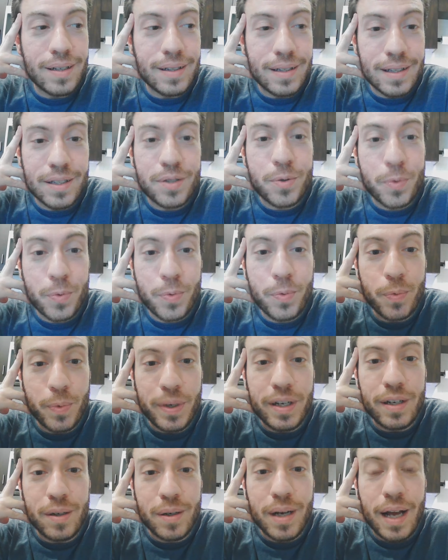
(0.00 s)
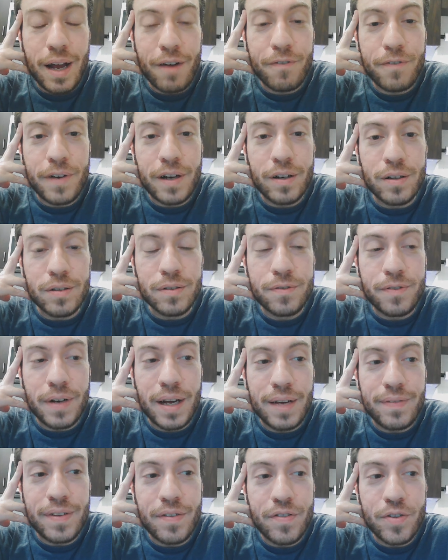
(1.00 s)
this week at Final
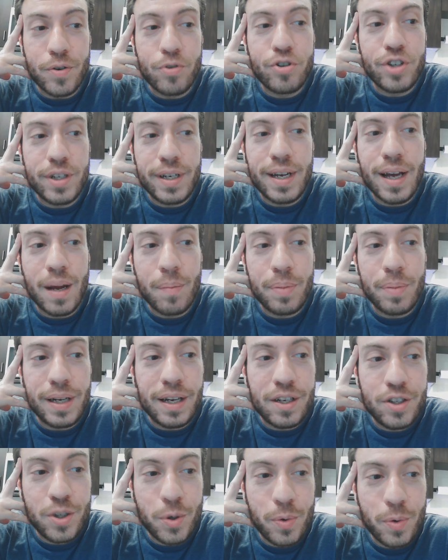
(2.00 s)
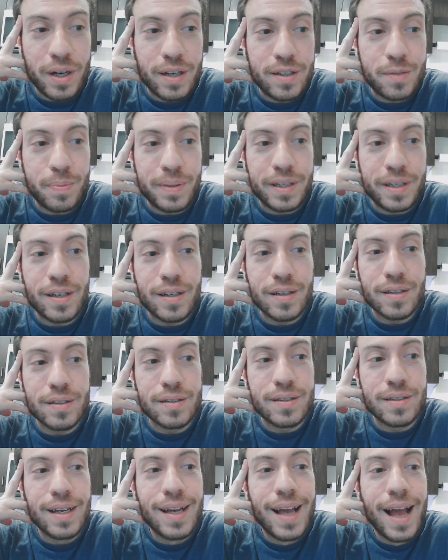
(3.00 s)
Five, even though she can't play HOH
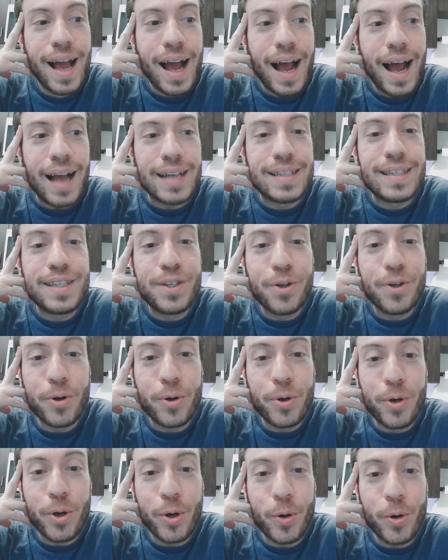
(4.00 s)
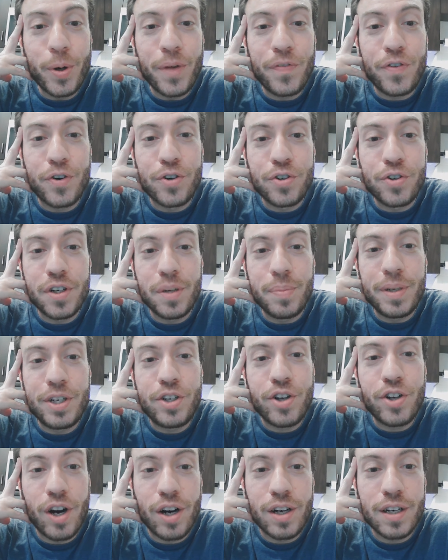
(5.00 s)
because I still don't know if there's going to be
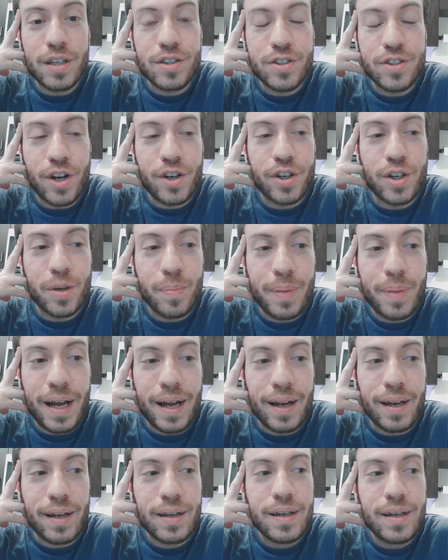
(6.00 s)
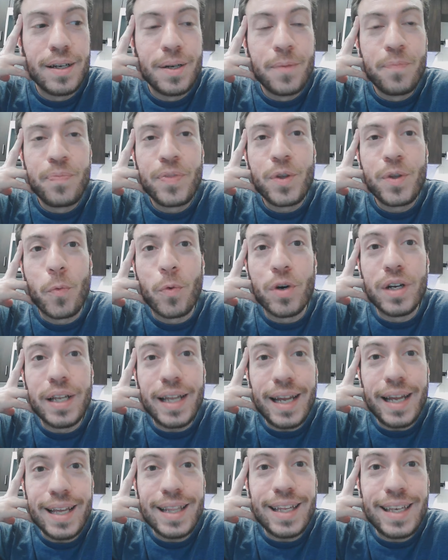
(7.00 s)
targets on her back. We're
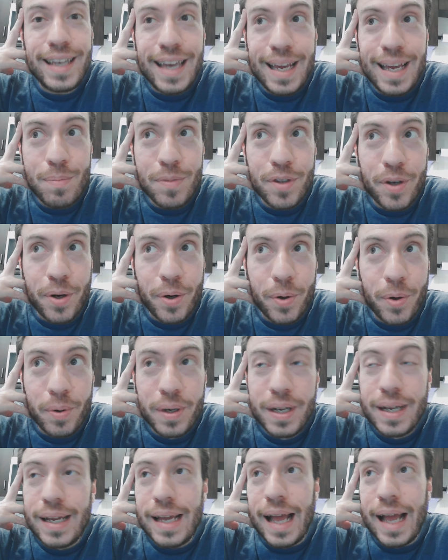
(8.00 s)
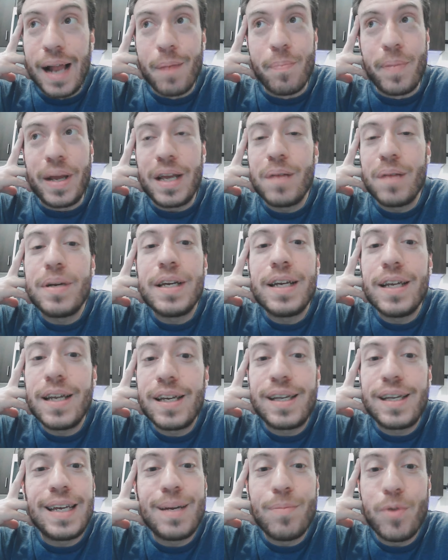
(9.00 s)
late in the game though, and maybe
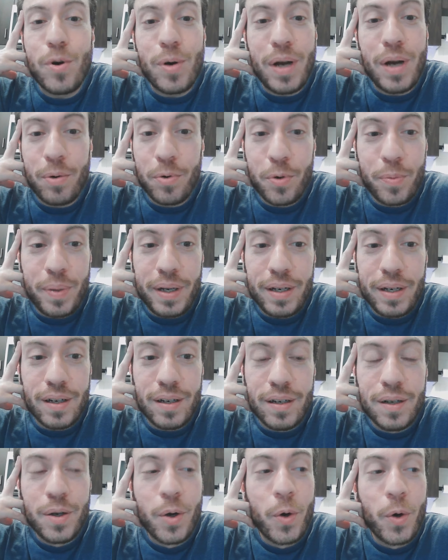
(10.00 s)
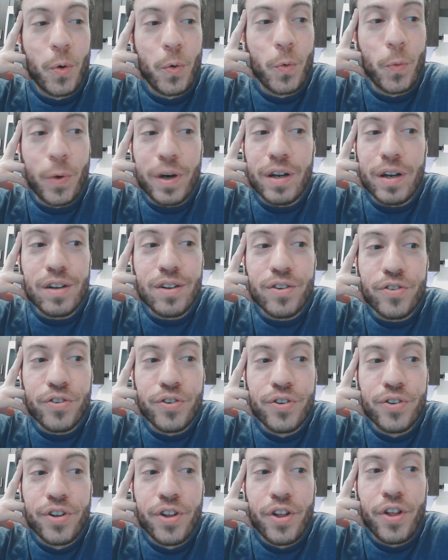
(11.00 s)
Kimo and Rubina
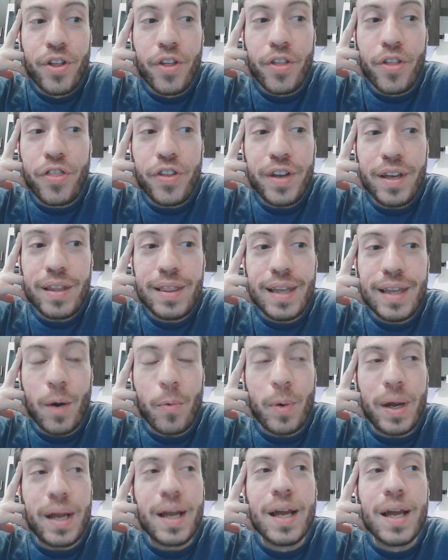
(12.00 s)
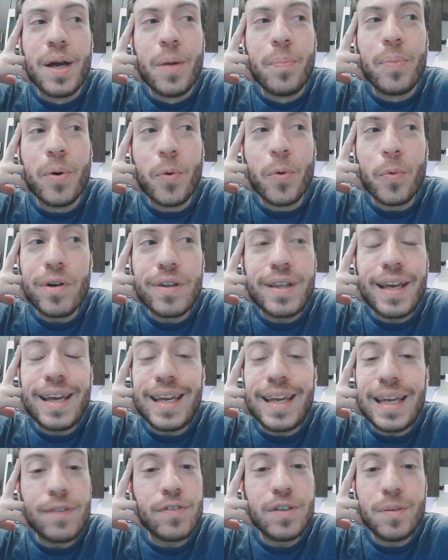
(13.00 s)
will think that way, but will they
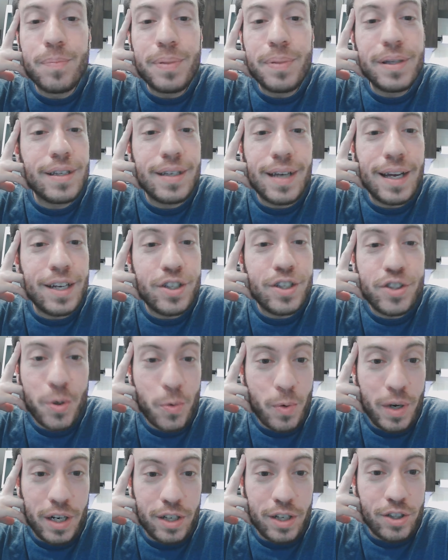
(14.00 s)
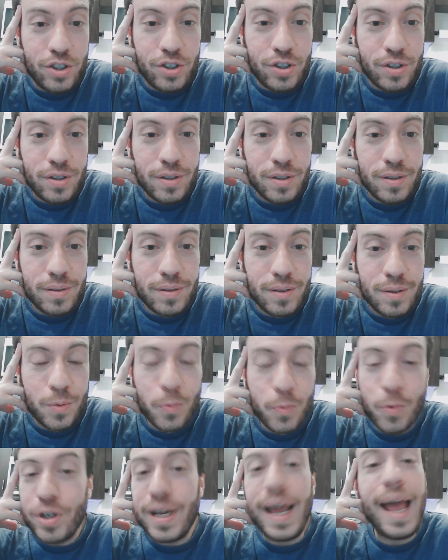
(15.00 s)
even be the HOH?
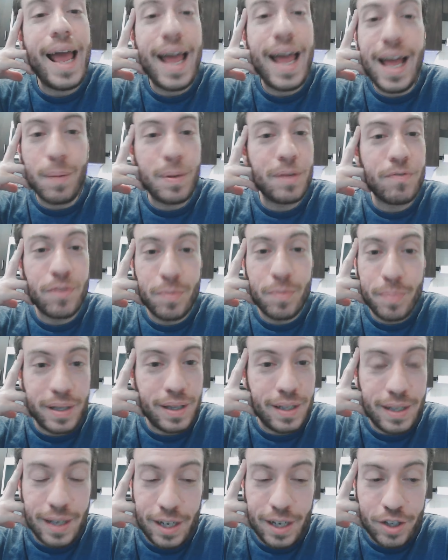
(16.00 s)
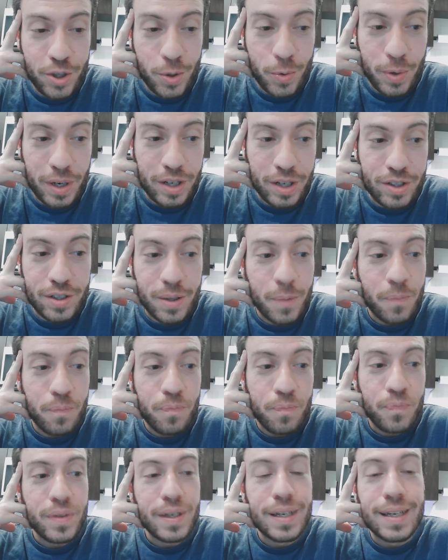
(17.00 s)
Will Cam even be the HOH?
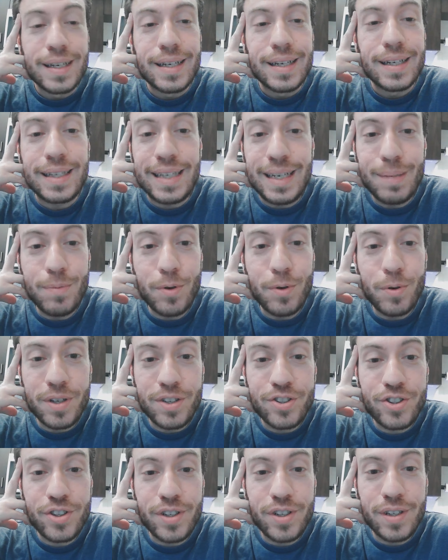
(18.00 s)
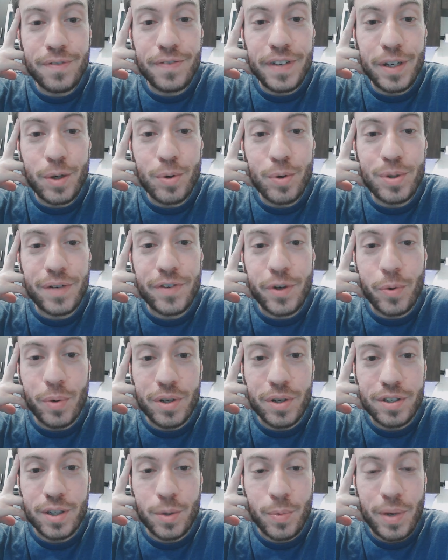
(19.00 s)
Kimo does good at vetoes every
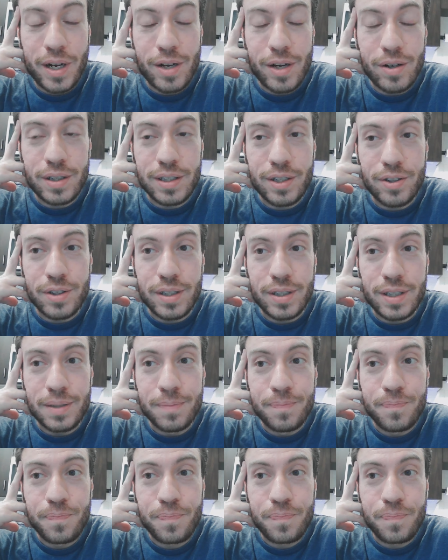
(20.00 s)
once in a while, clearly.